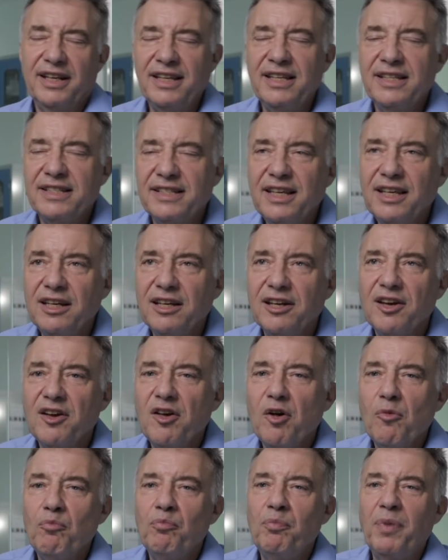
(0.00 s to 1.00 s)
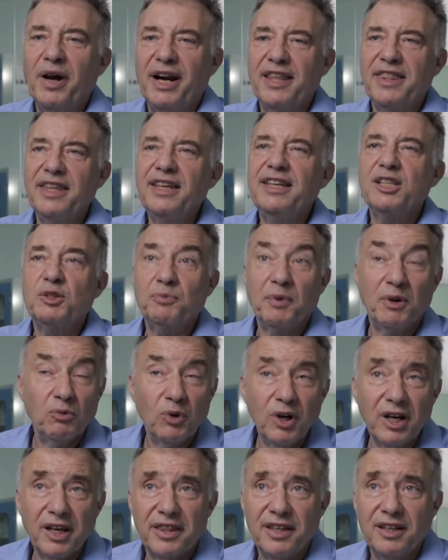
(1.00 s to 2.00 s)
easy, but I think it's been
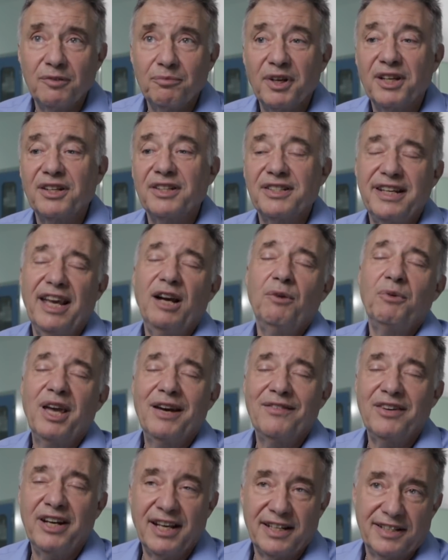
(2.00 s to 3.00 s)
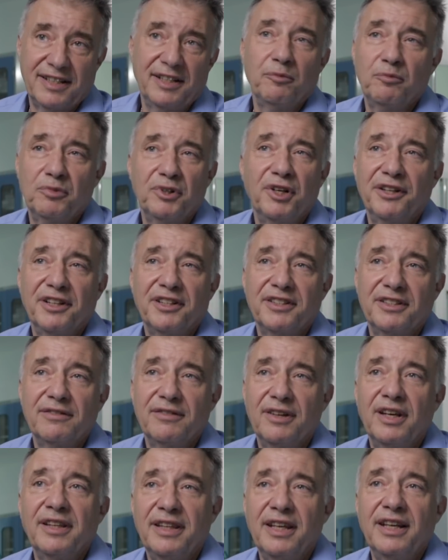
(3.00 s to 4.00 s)
worth it because now we have an excellent product
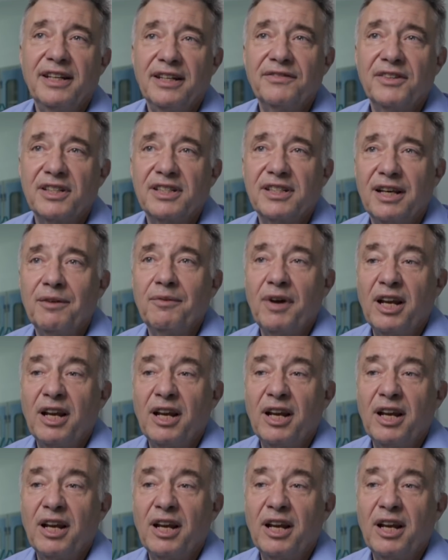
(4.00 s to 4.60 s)
at the end of the time.